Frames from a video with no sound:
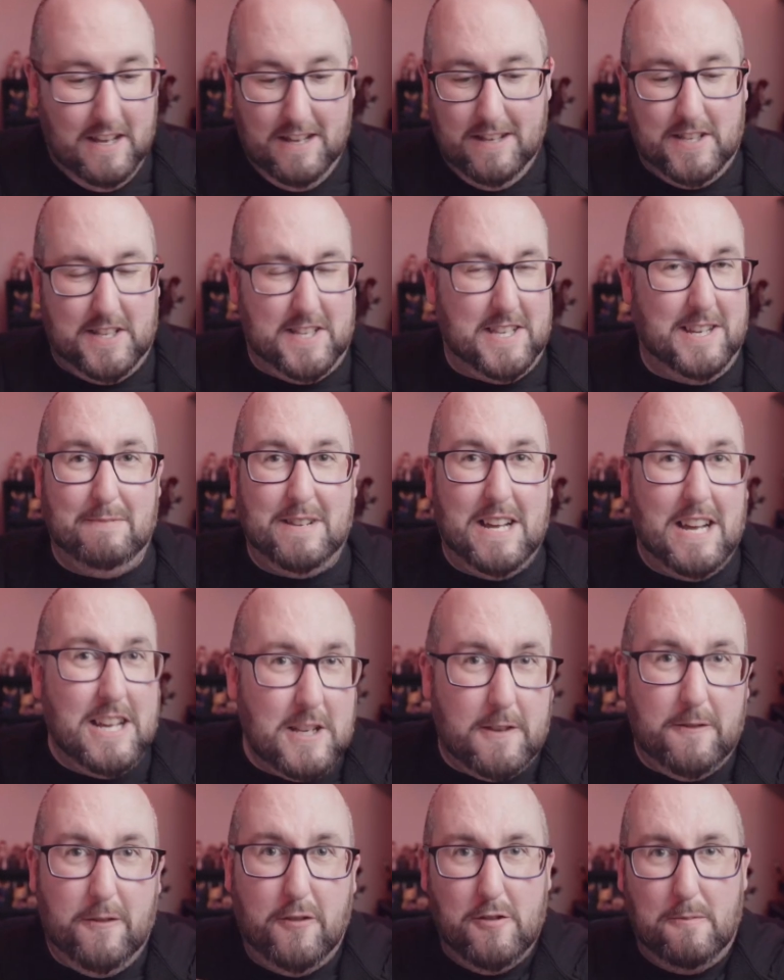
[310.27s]

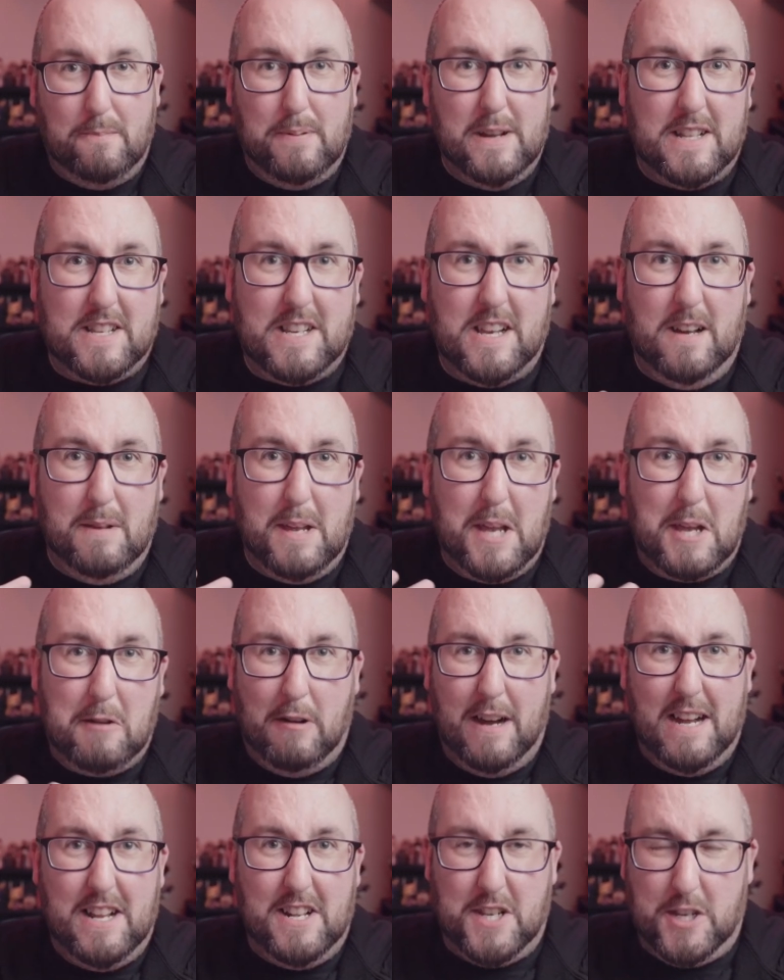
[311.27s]
Sometimes photo pits can be
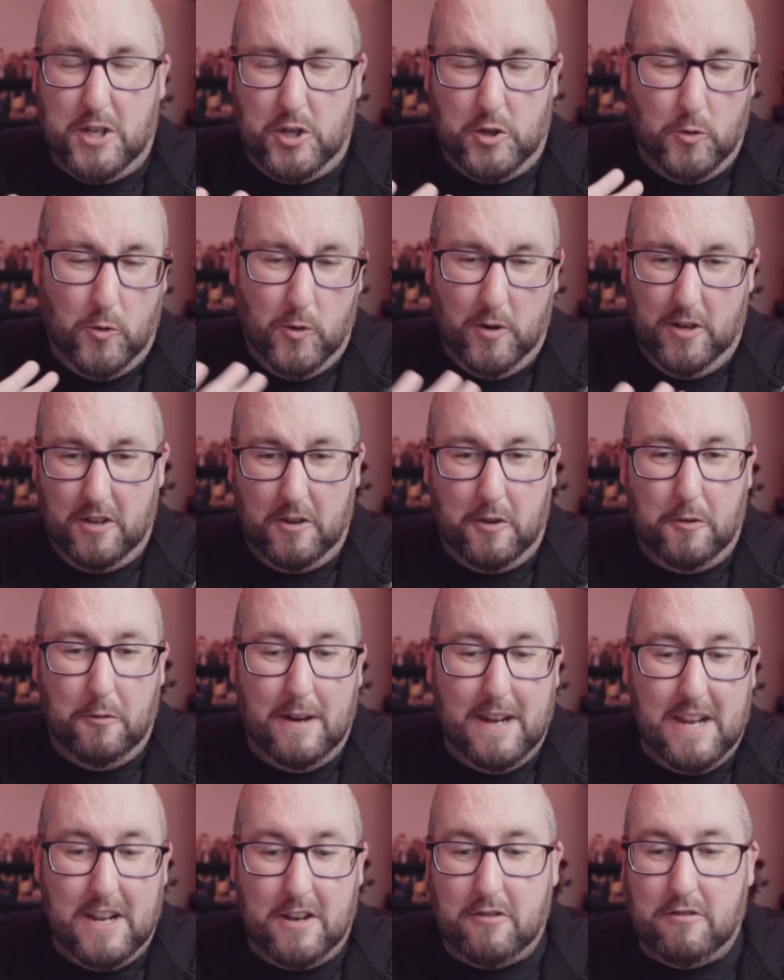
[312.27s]
quite short and
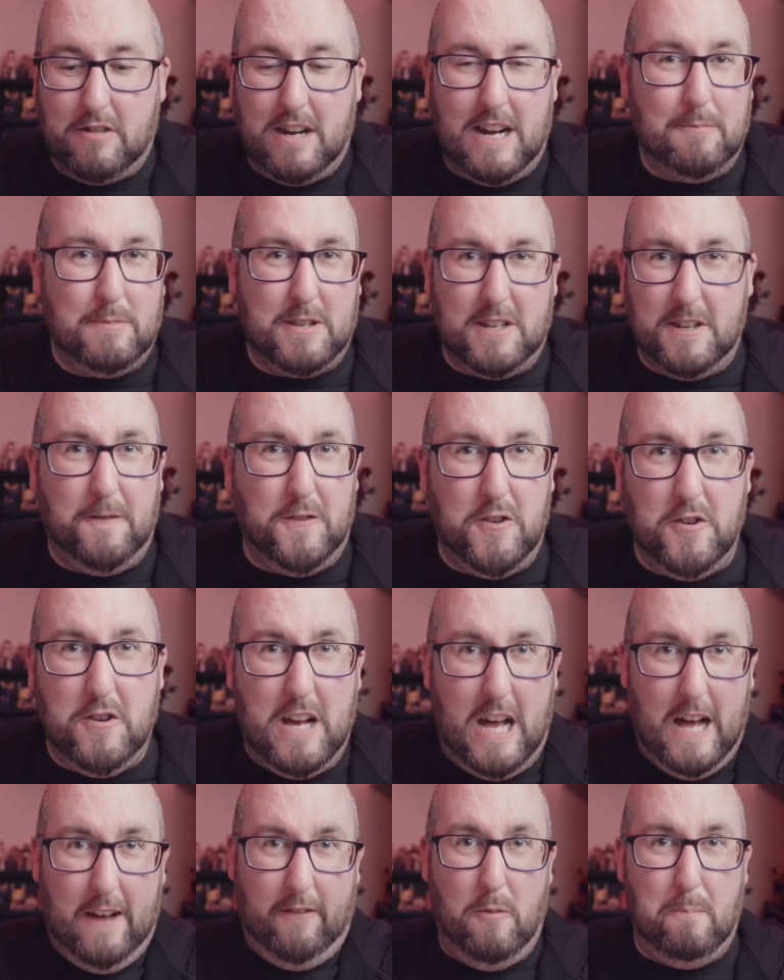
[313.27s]
quite cramped and if you
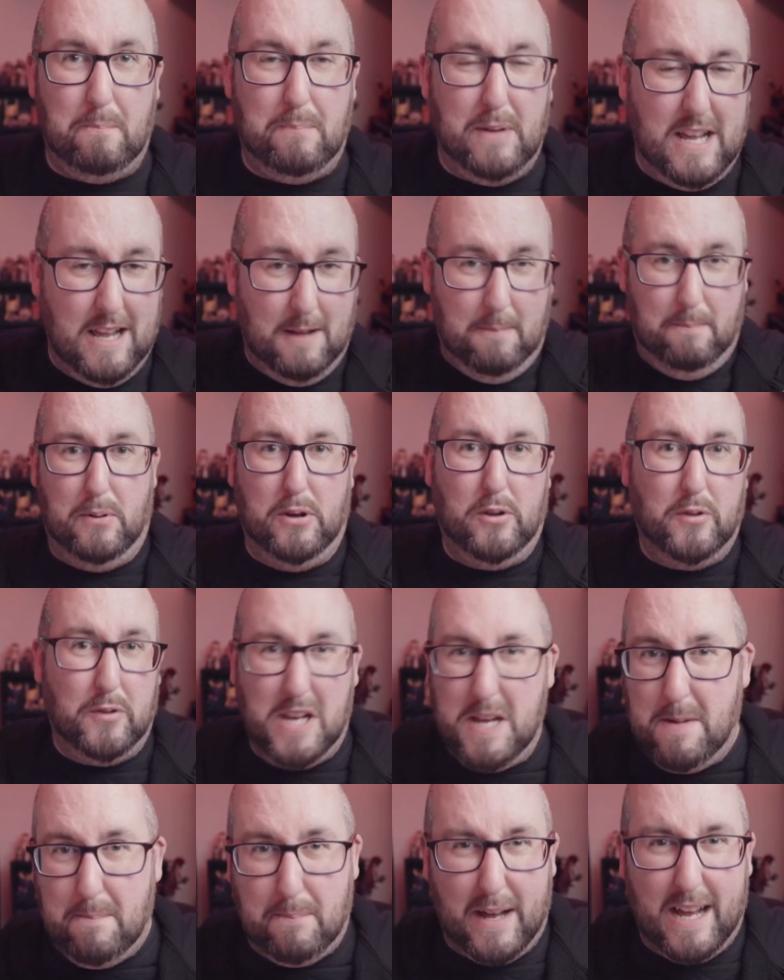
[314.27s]
have a big
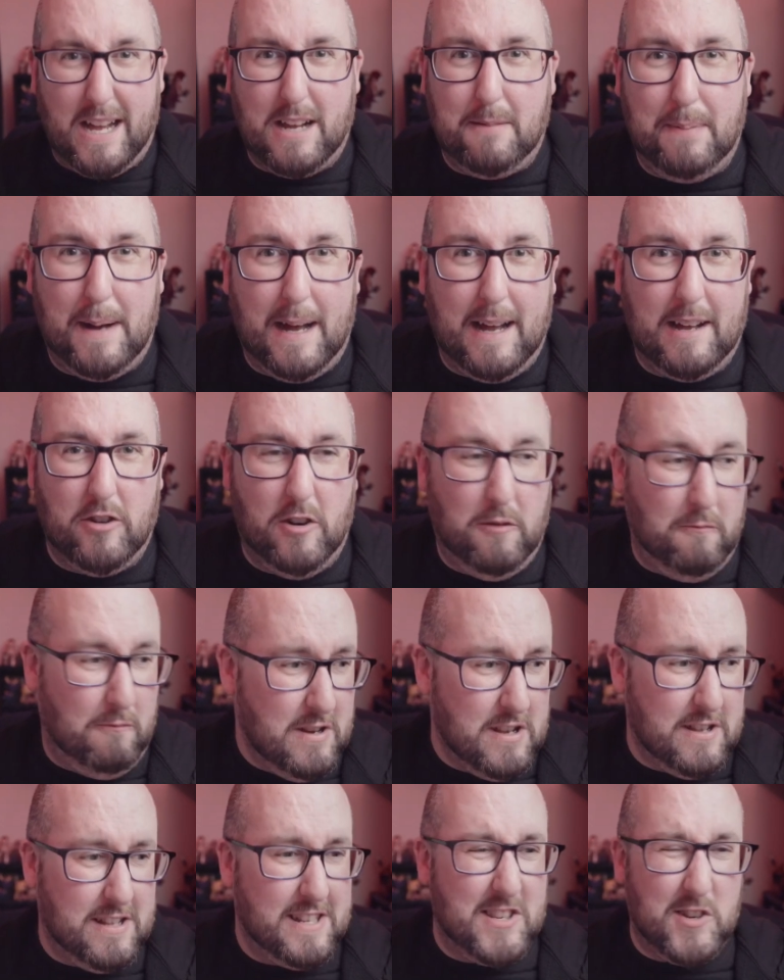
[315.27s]
bulky backpack on
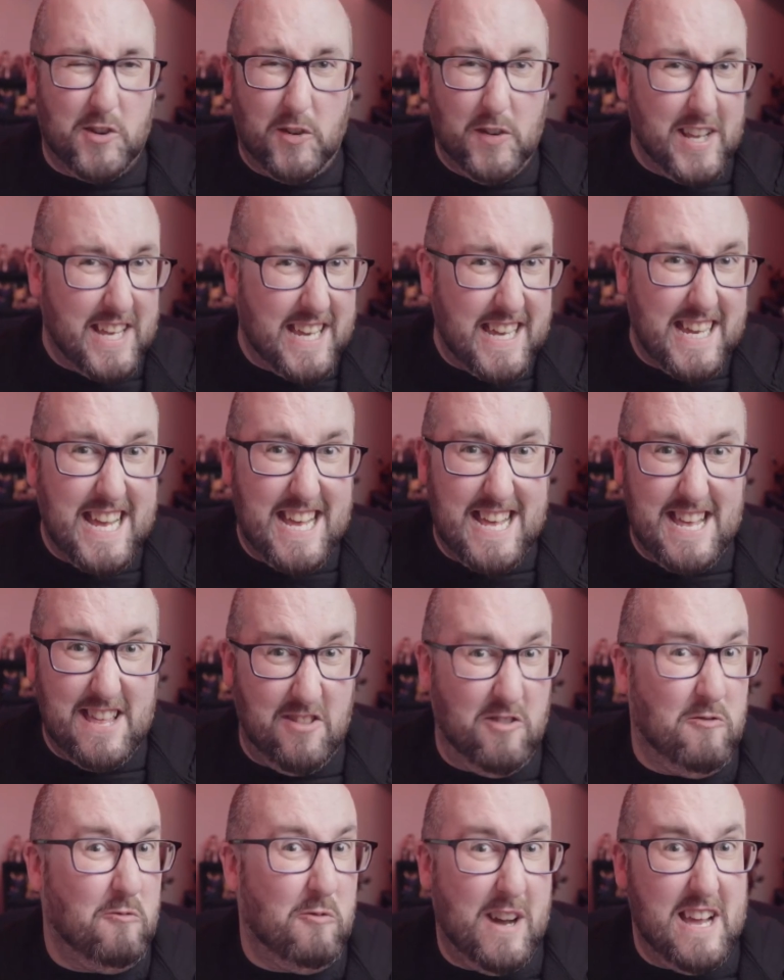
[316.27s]
it's gonna get
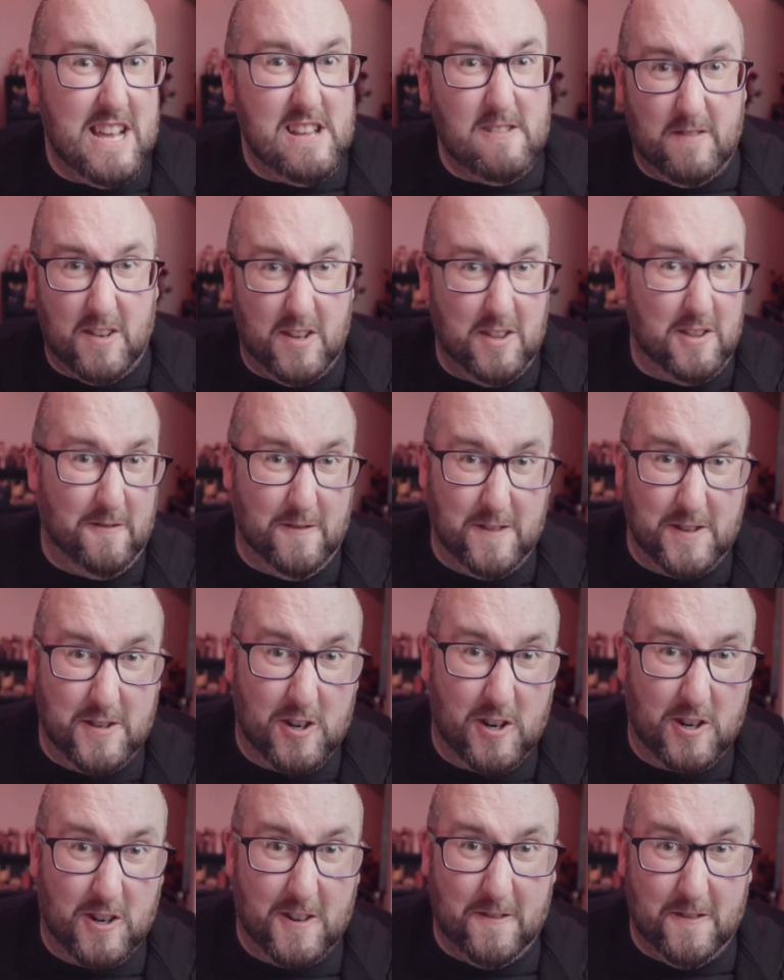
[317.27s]
in the way of other
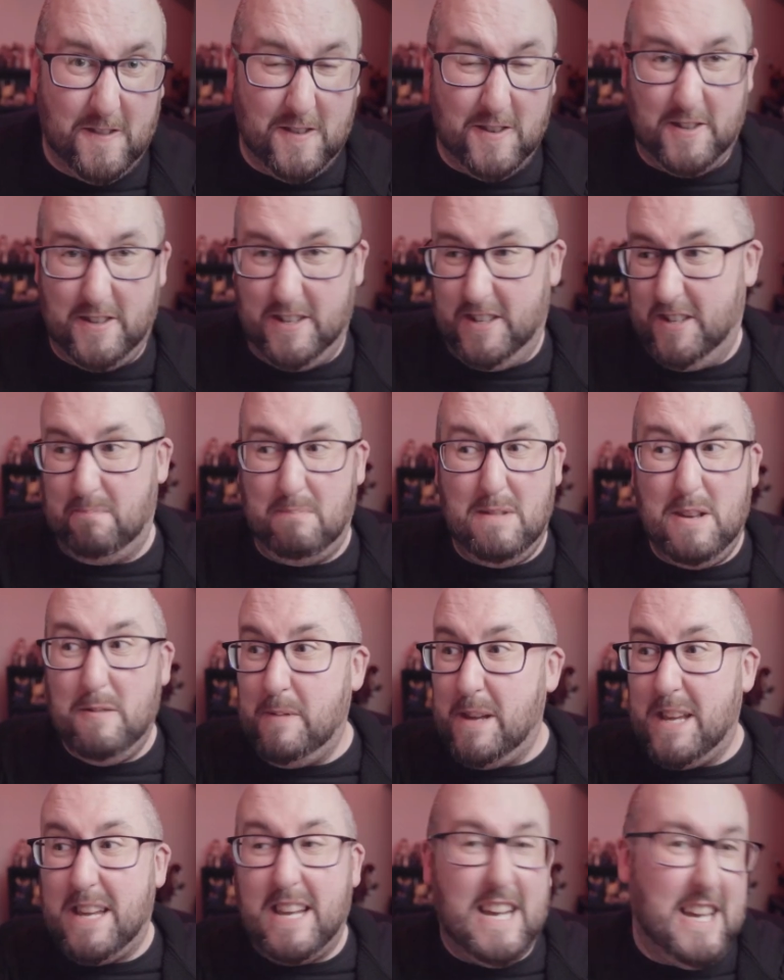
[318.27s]
photographers and
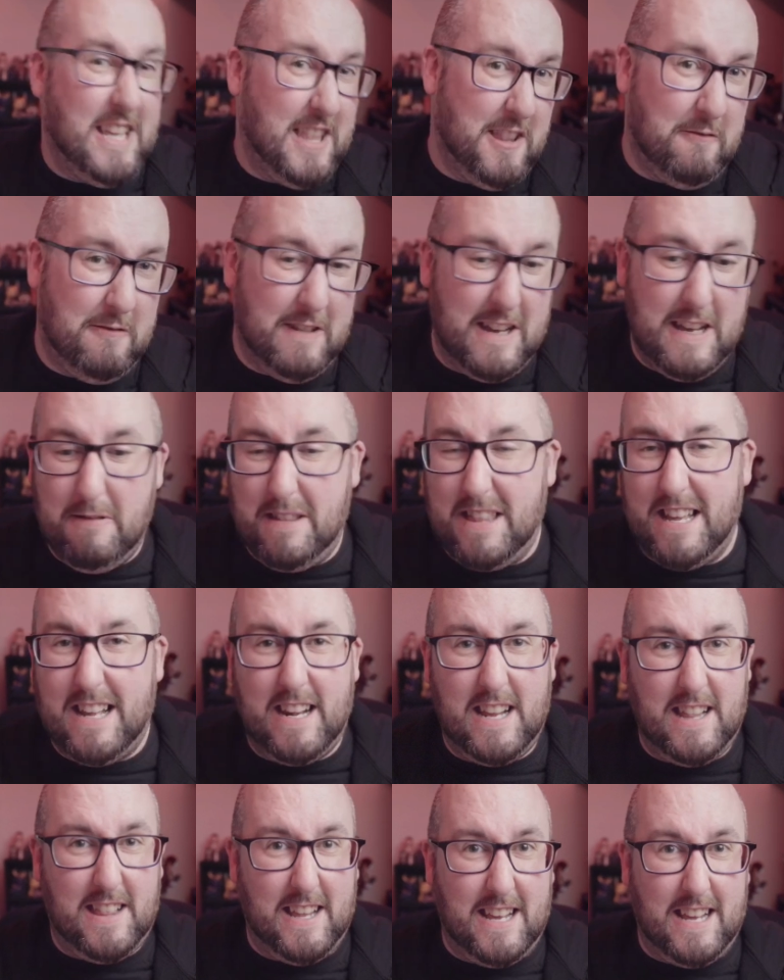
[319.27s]
maybe get in the way with
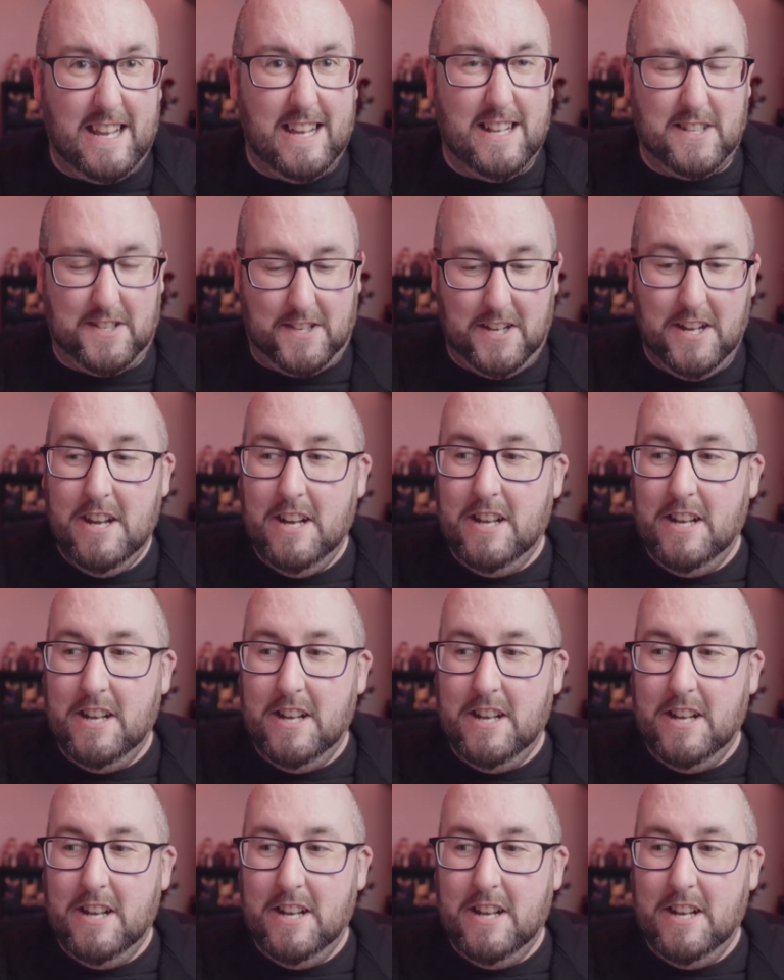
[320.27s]
anything else.